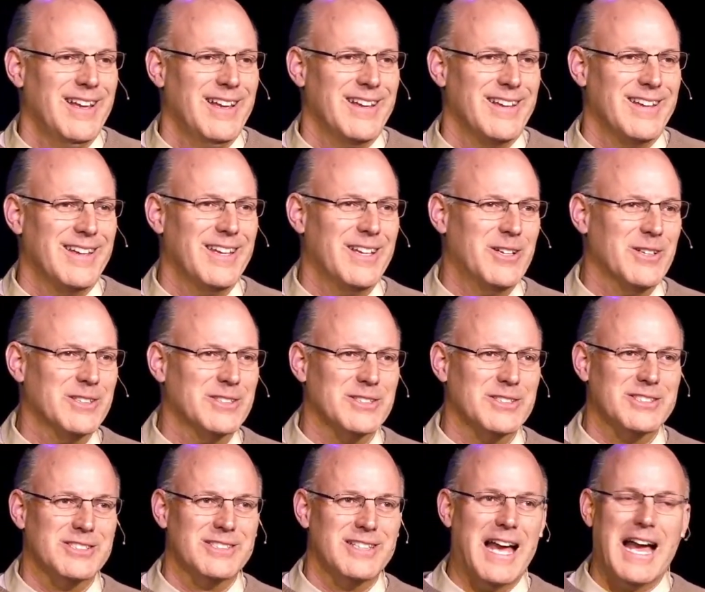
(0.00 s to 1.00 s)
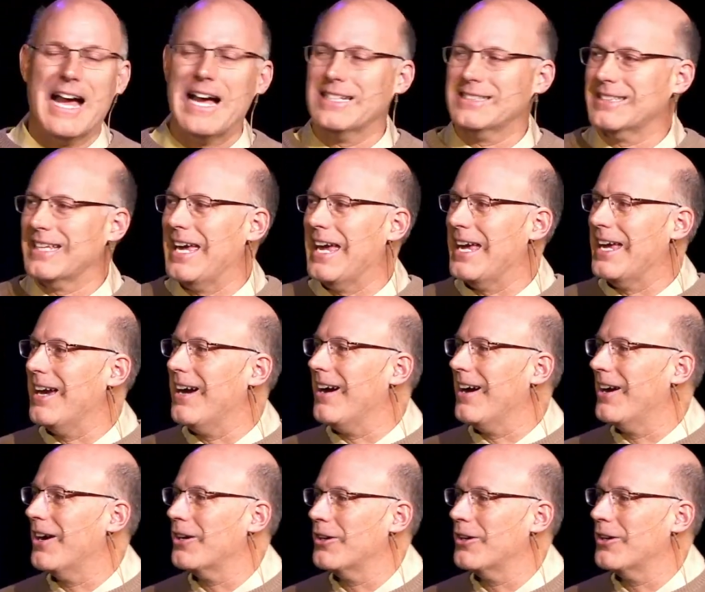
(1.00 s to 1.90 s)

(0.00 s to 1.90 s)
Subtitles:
He couldn't ask AI,